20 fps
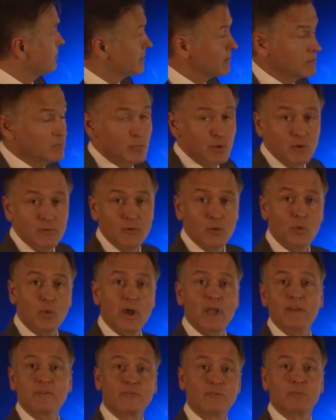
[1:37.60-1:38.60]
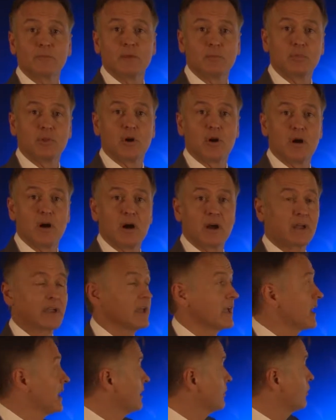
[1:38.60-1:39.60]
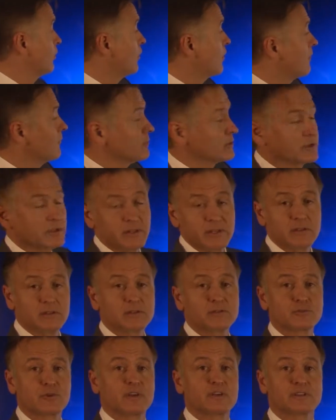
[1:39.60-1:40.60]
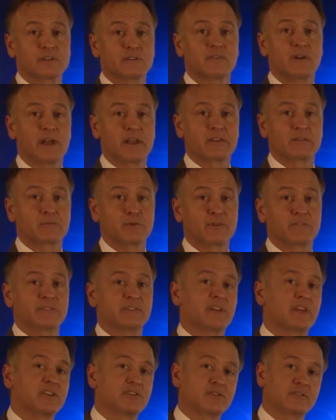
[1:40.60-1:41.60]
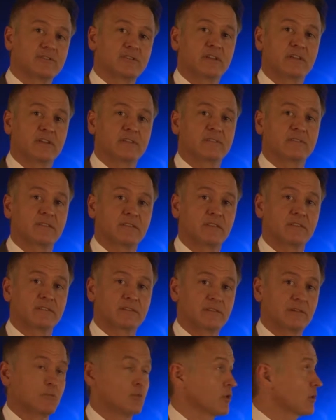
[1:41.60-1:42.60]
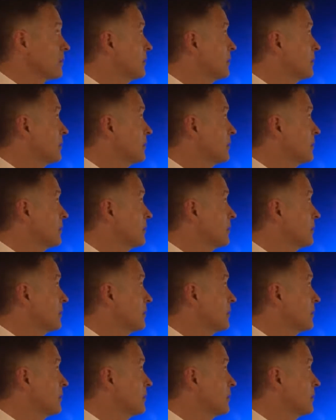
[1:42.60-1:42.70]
I'm going to move away from the blog and go over to the Illustration of Values presentation so you can see this a little